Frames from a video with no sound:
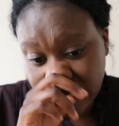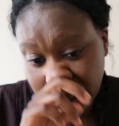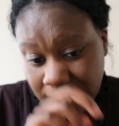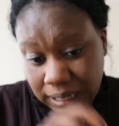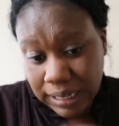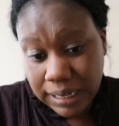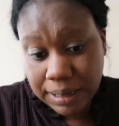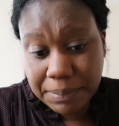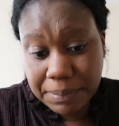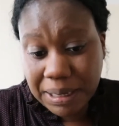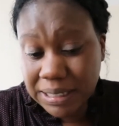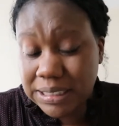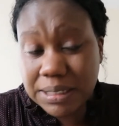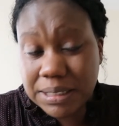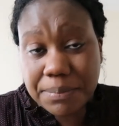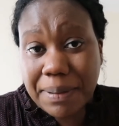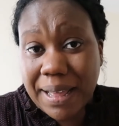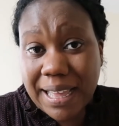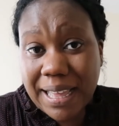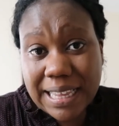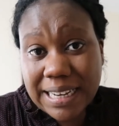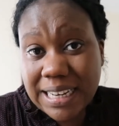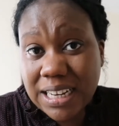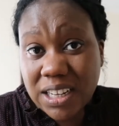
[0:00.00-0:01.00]
I didn't
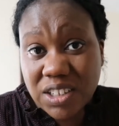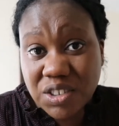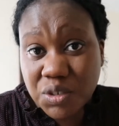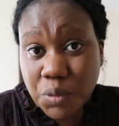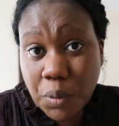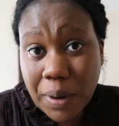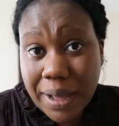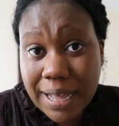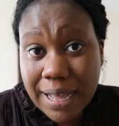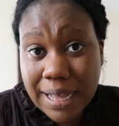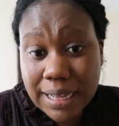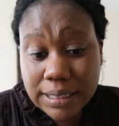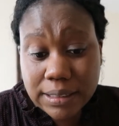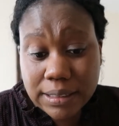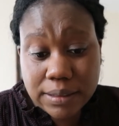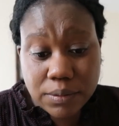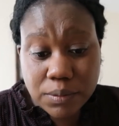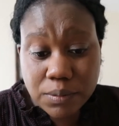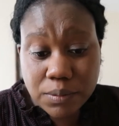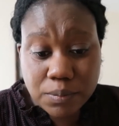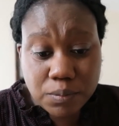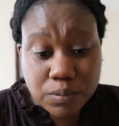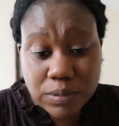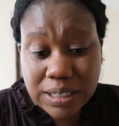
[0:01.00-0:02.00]
pack any underwear
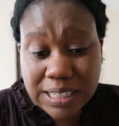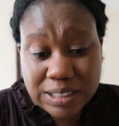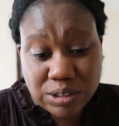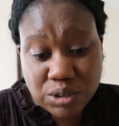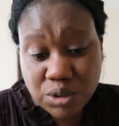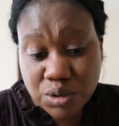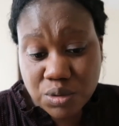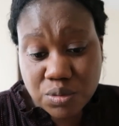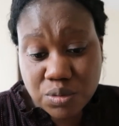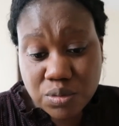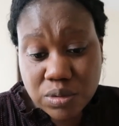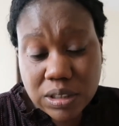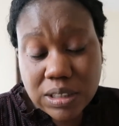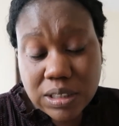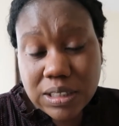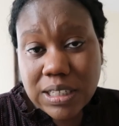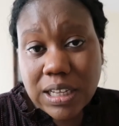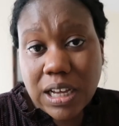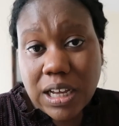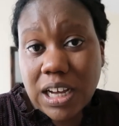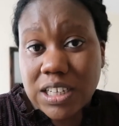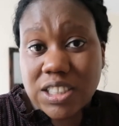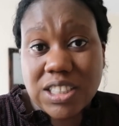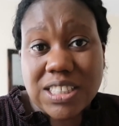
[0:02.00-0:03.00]
at all.
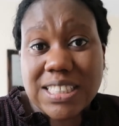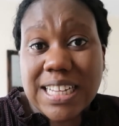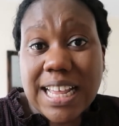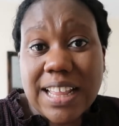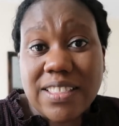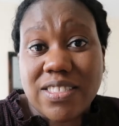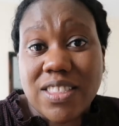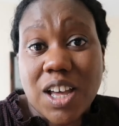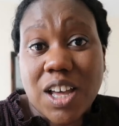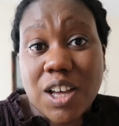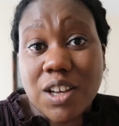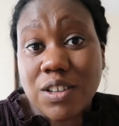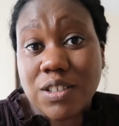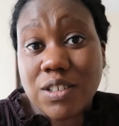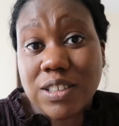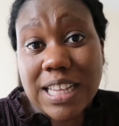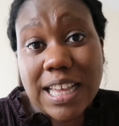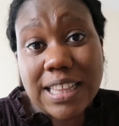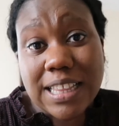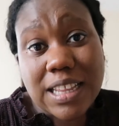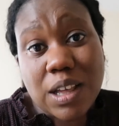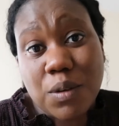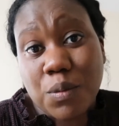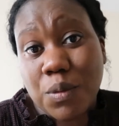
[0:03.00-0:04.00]
I just had those
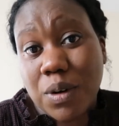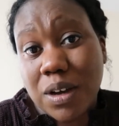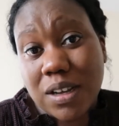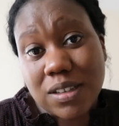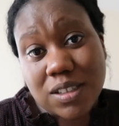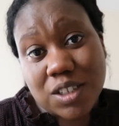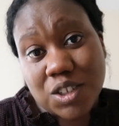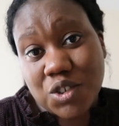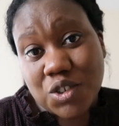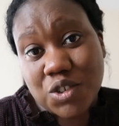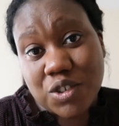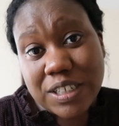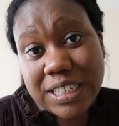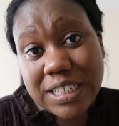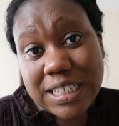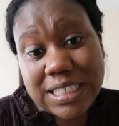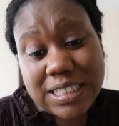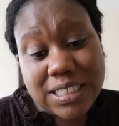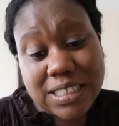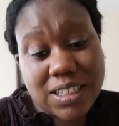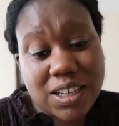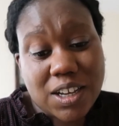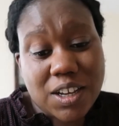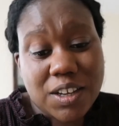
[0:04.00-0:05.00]
and they worked a treat.
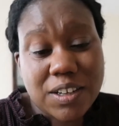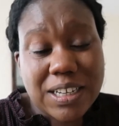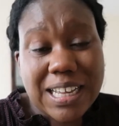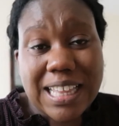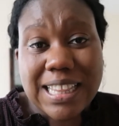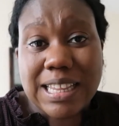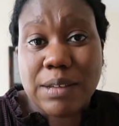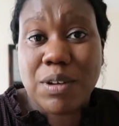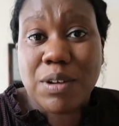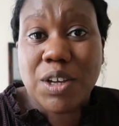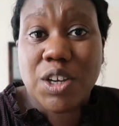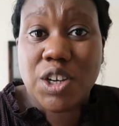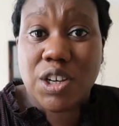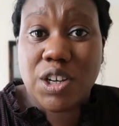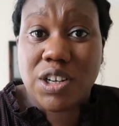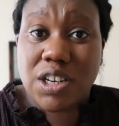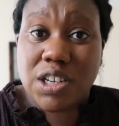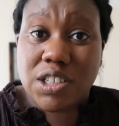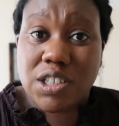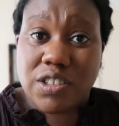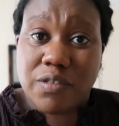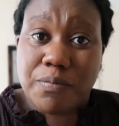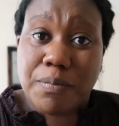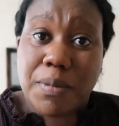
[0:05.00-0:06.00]
So, and they were good
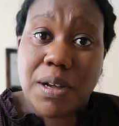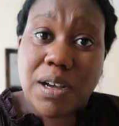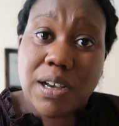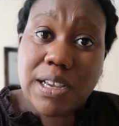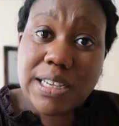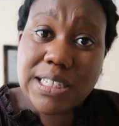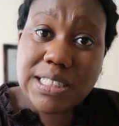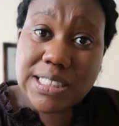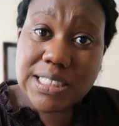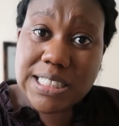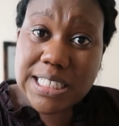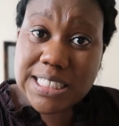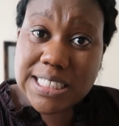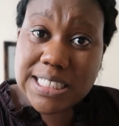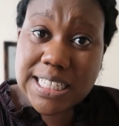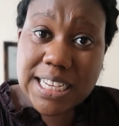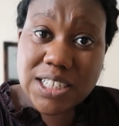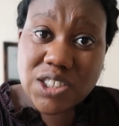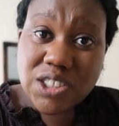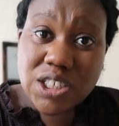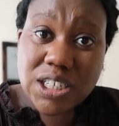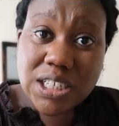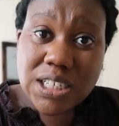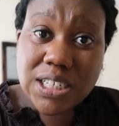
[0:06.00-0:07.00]
because of my
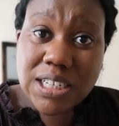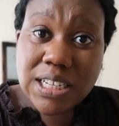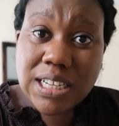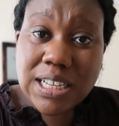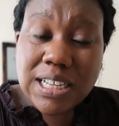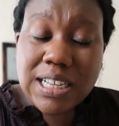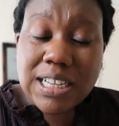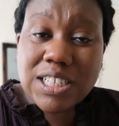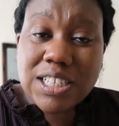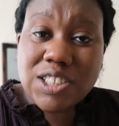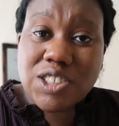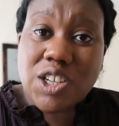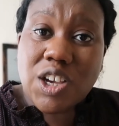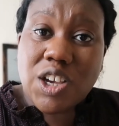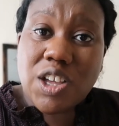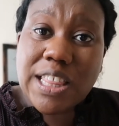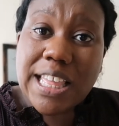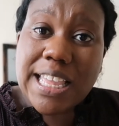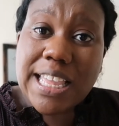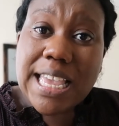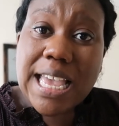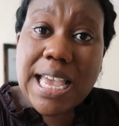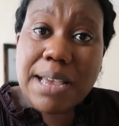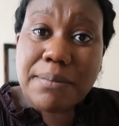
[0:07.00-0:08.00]
C-section. So they
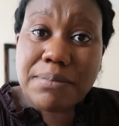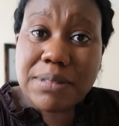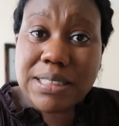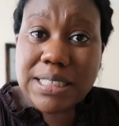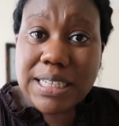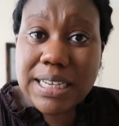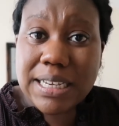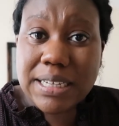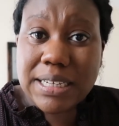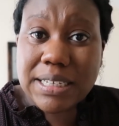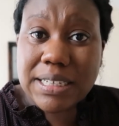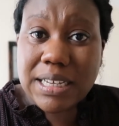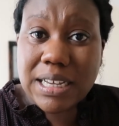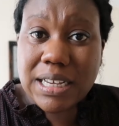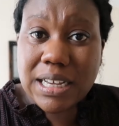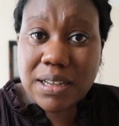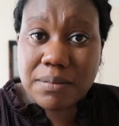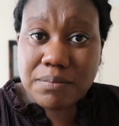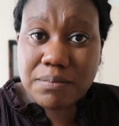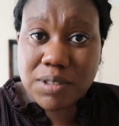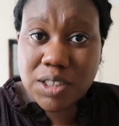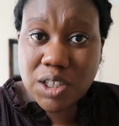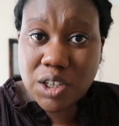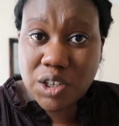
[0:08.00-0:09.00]
kept it
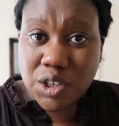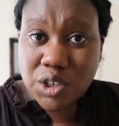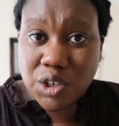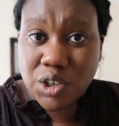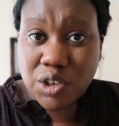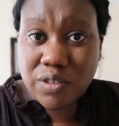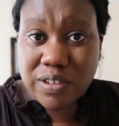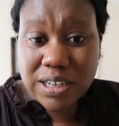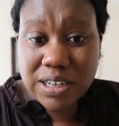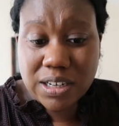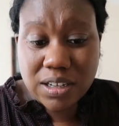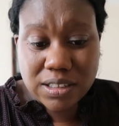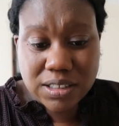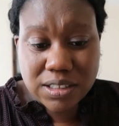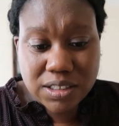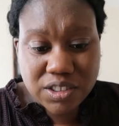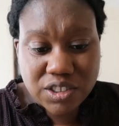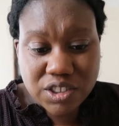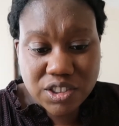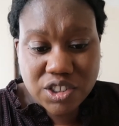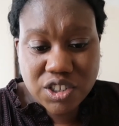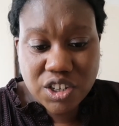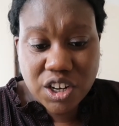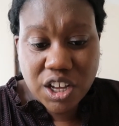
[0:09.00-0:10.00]
secure and nice and
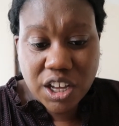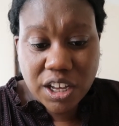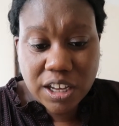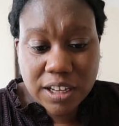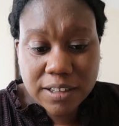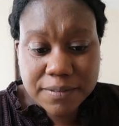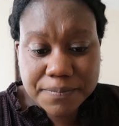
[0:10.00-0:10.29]
snug.